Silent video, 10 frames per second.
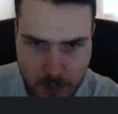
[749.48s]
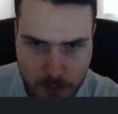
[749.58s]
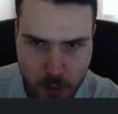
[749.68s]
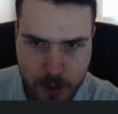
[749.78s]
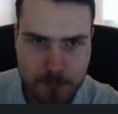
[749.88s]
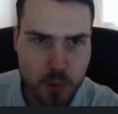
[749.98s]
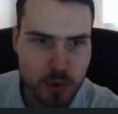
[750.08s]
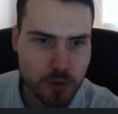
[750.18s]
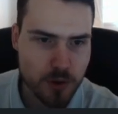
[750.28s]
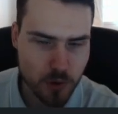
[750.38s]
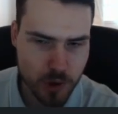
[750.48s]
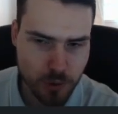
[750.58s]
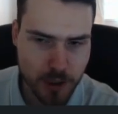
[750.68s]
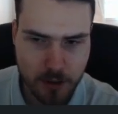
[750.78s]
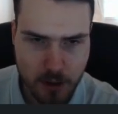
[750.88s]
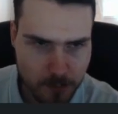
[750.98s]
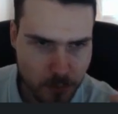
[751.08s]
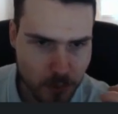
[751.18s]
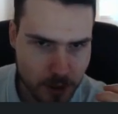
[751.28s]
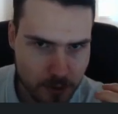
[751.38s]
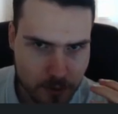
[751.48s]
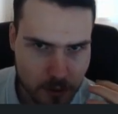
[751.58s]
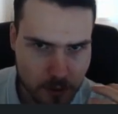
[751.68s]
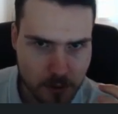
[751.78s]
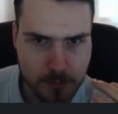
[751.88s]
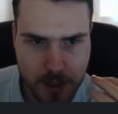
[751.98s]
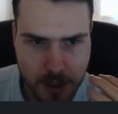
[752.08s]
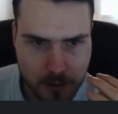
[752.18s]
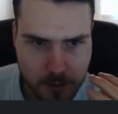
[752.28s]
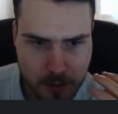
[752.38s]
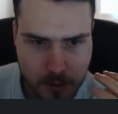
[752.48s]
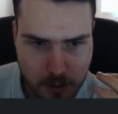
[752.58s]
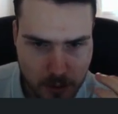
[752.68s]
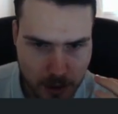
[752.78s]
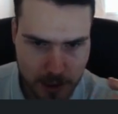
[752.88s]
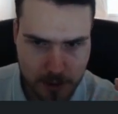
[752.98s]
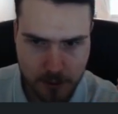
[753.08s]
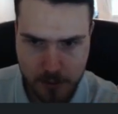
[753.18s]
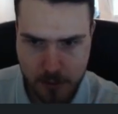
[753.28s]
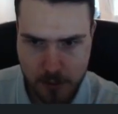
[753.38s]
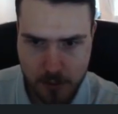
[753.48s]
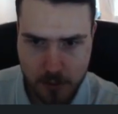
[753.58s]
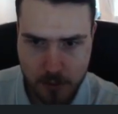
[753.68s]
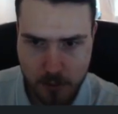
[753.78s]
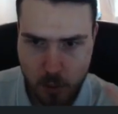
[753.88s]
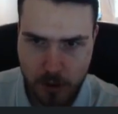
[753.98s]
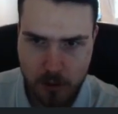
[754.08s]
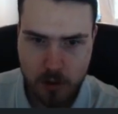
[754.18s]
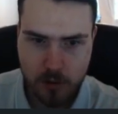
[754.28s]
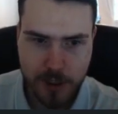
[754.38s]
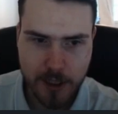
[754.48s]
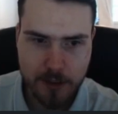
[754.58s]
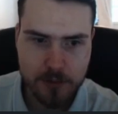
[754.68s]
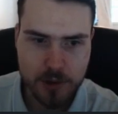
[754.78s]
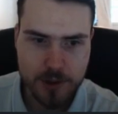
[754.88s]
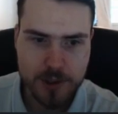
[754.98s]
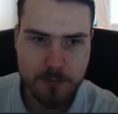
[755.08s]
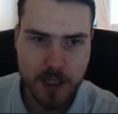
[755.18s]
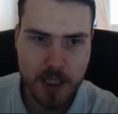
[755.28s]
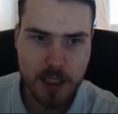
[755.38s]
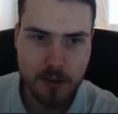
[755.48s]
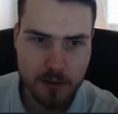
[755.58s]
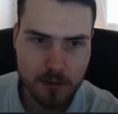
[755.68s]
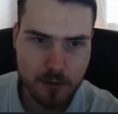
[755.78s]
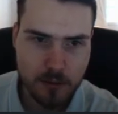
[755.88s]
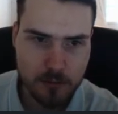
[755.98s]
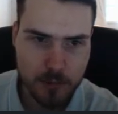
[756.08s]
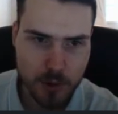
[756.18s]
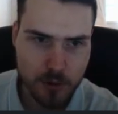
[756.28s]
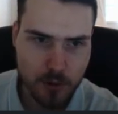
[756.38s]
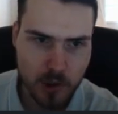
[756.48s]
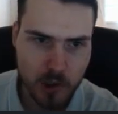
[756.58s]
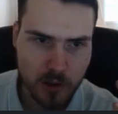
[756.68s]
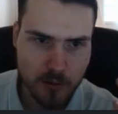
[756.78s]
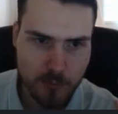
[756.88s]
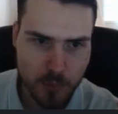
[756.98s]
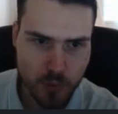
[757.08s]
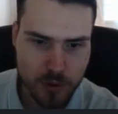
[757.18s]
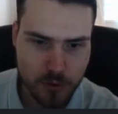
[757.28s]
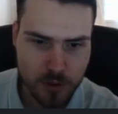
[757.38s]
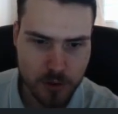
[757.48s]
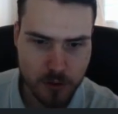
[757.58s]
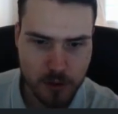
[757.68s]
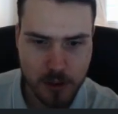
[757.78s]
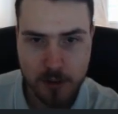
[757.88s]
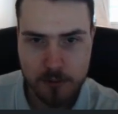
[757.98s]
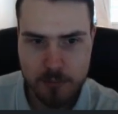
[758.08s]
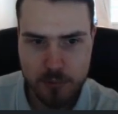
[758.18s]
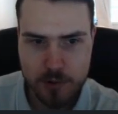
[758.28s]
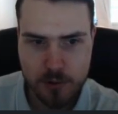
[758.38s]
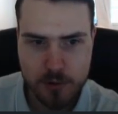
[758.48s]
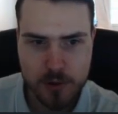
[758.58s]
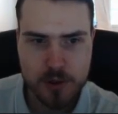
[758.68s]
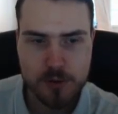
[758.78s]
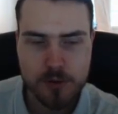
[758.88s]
But okay, boosters also get an upgrade or update, and all in all they have just made almost all boosters or a lot of boosters